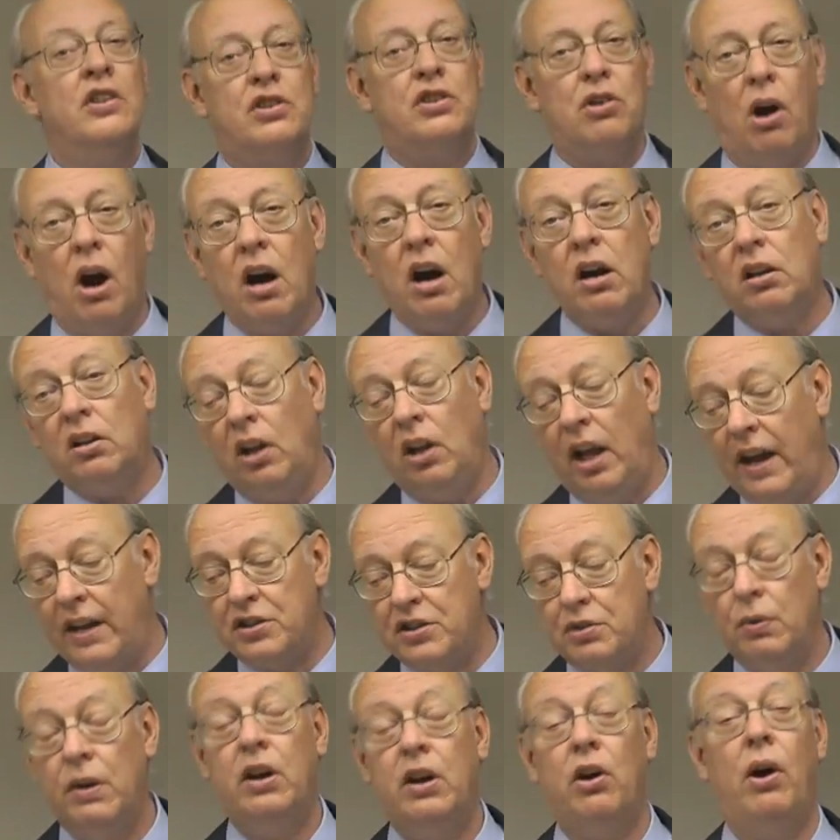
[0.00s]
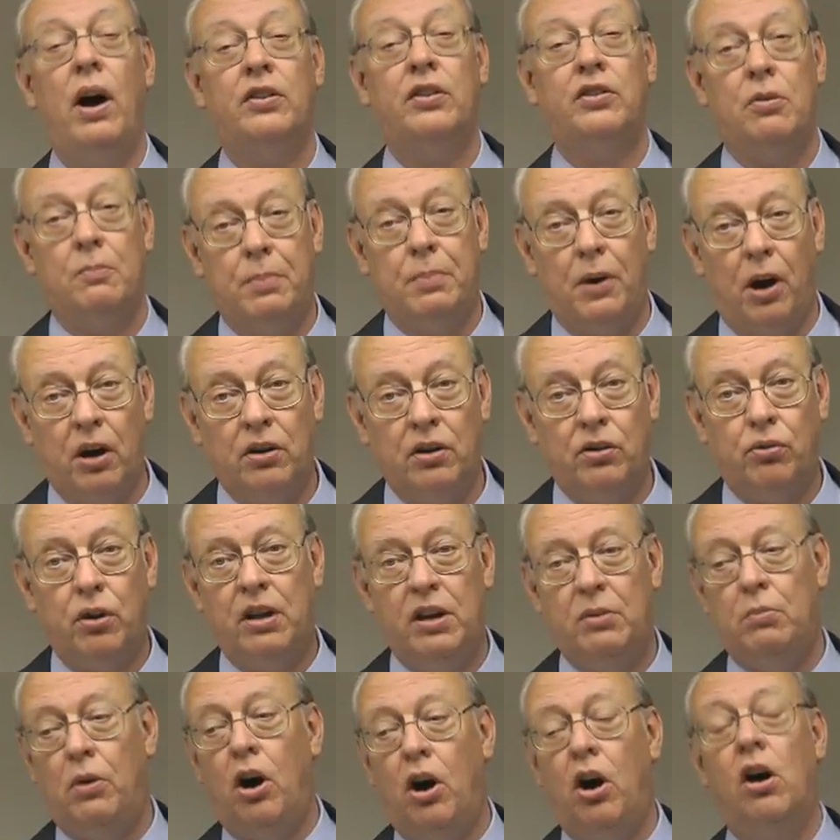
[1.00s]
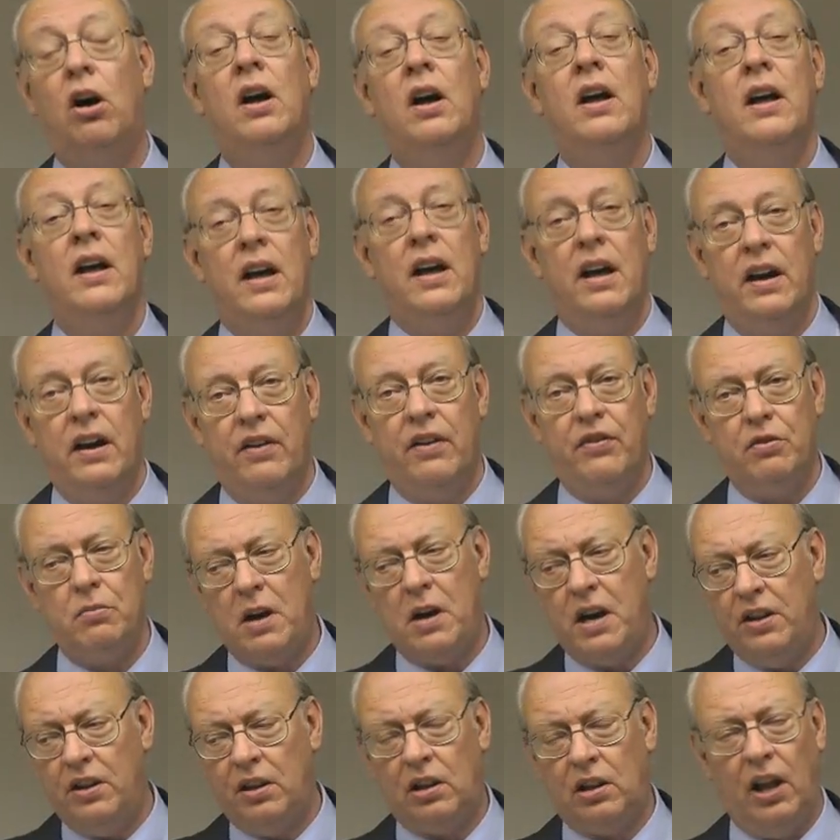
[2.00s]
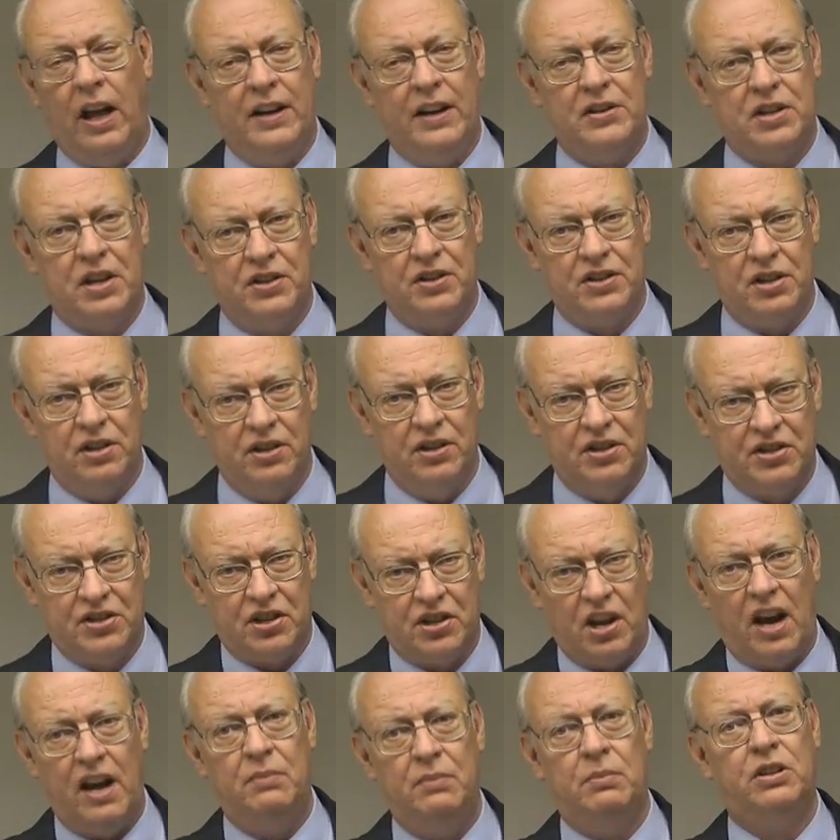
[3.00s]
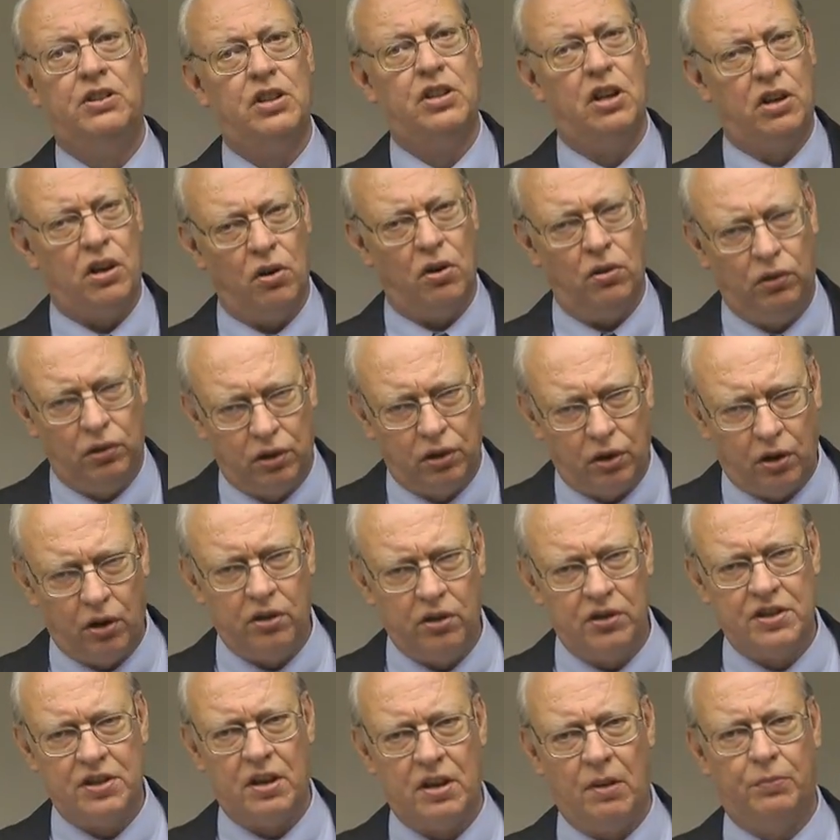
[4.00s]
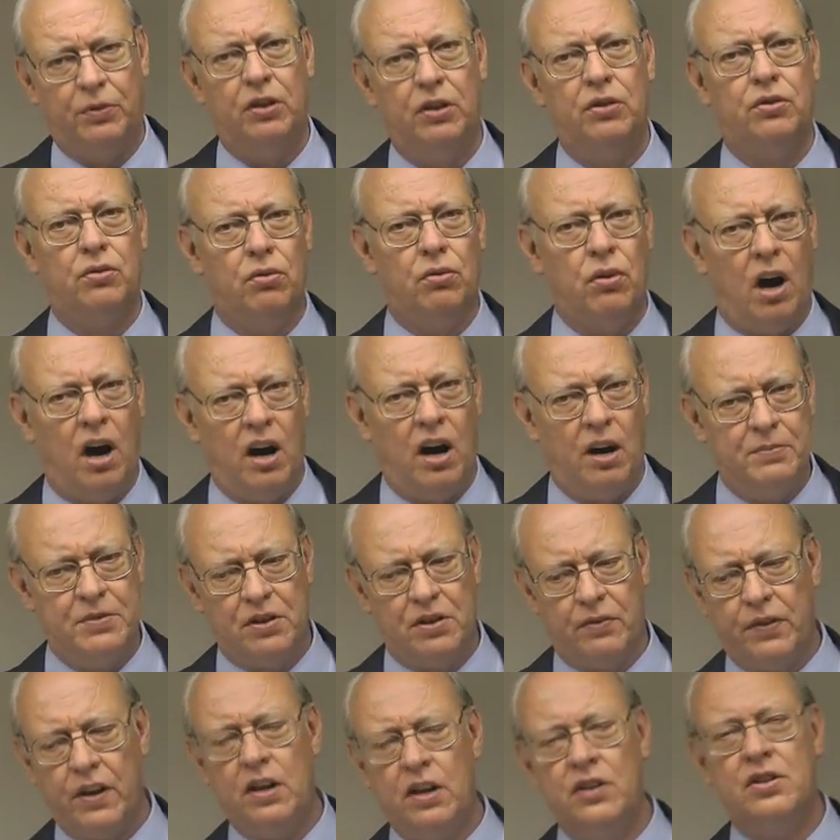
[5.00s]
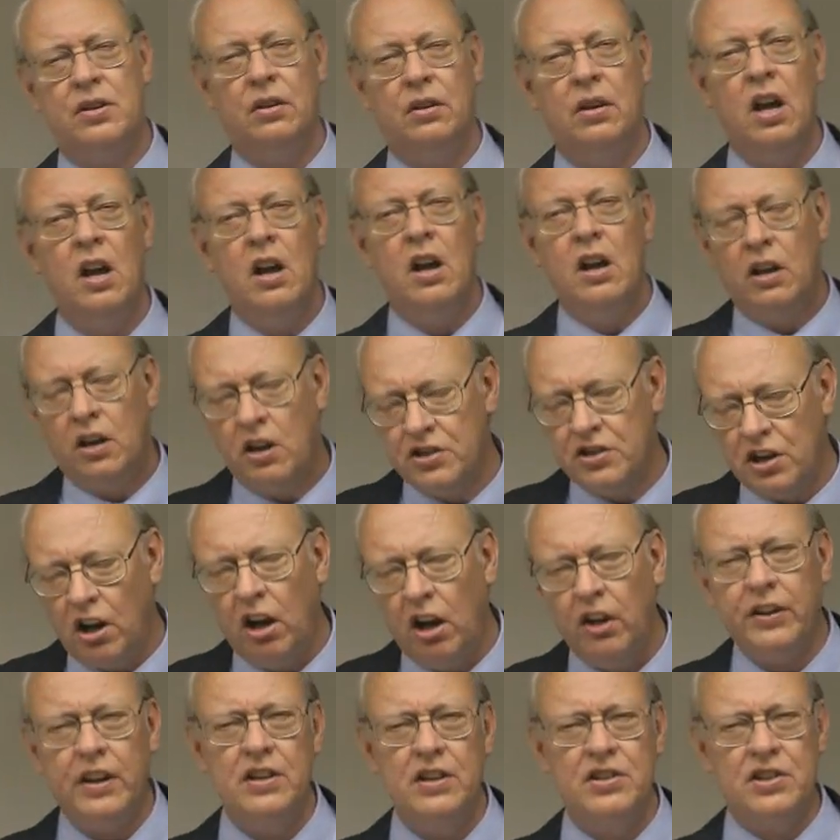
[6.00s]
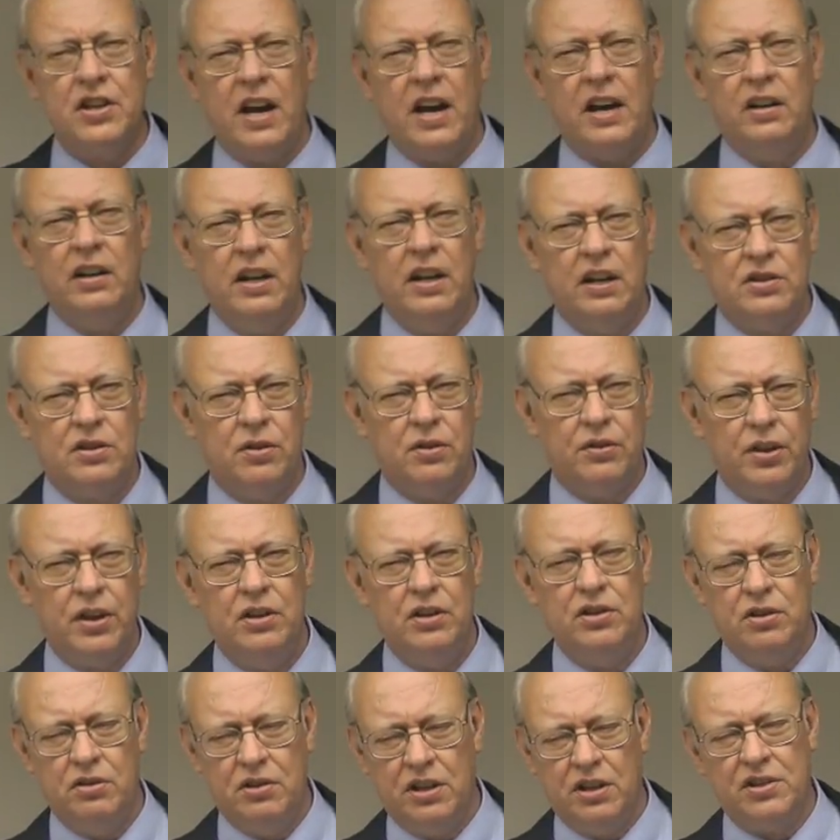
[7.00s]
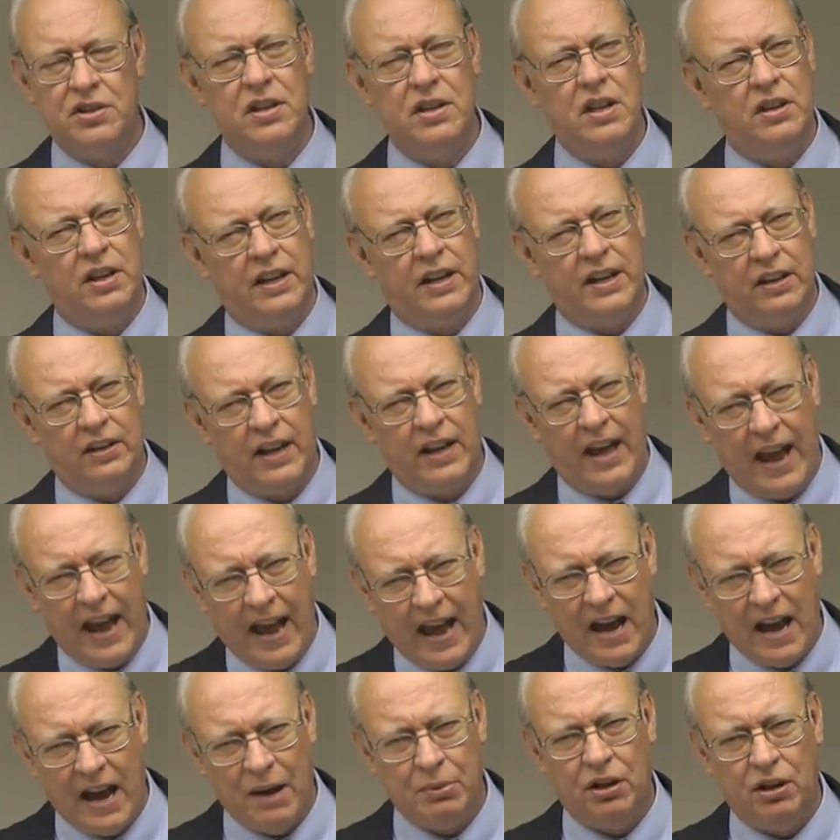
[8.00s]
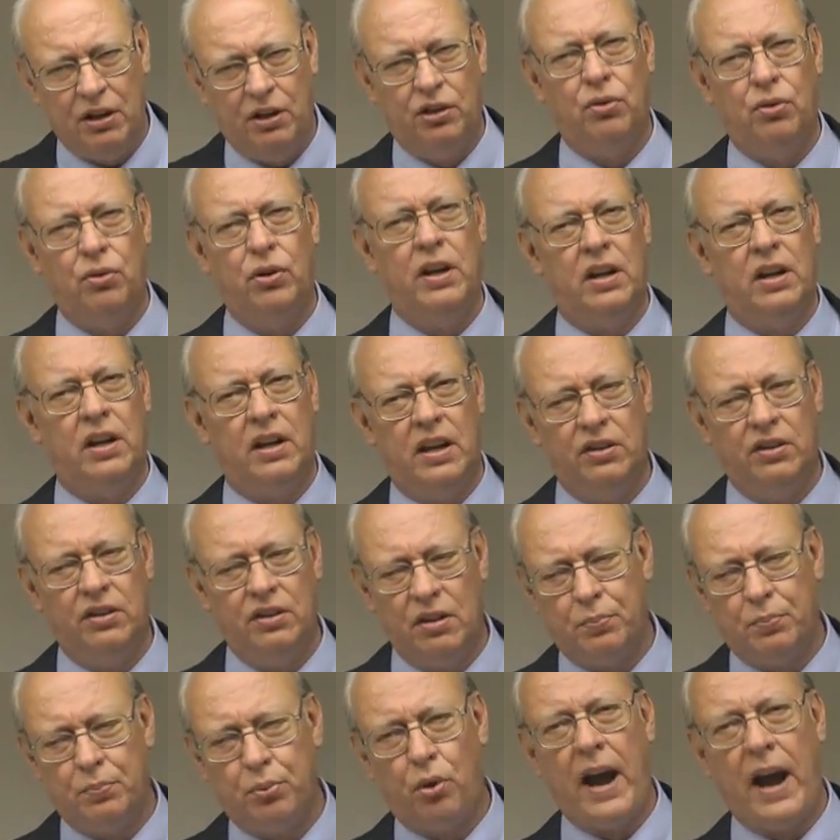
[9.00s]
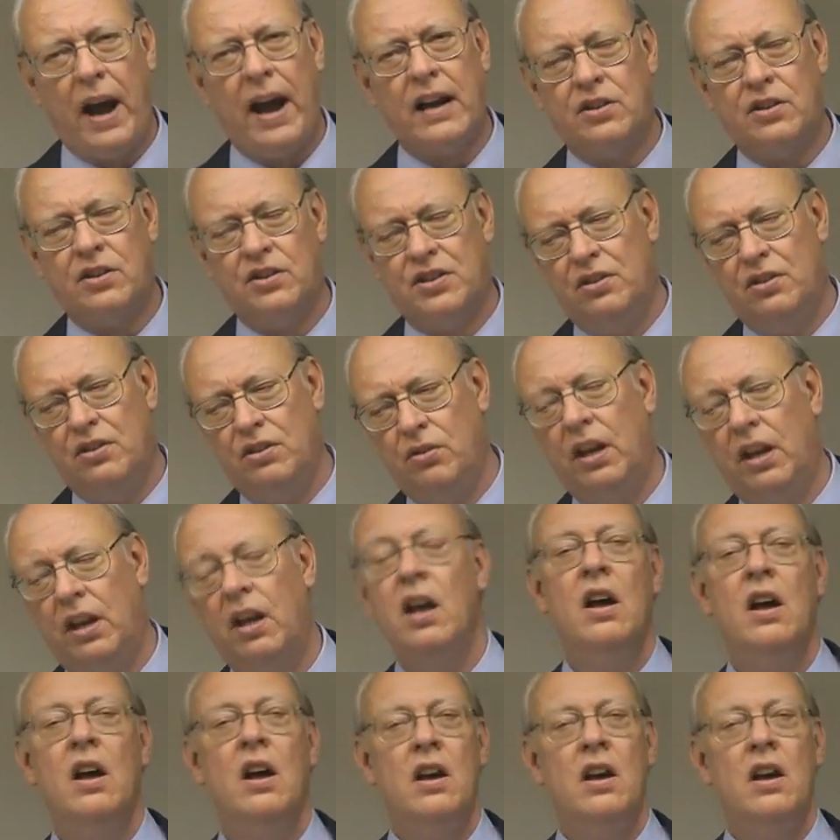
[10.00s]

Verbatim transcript: So our class, we go out to Barton Creek Mall, and everybody in the class gets an assignment to go learn something through observation. Because all these techniques are things you just need to get in the habit of doing and get in the practice of doing.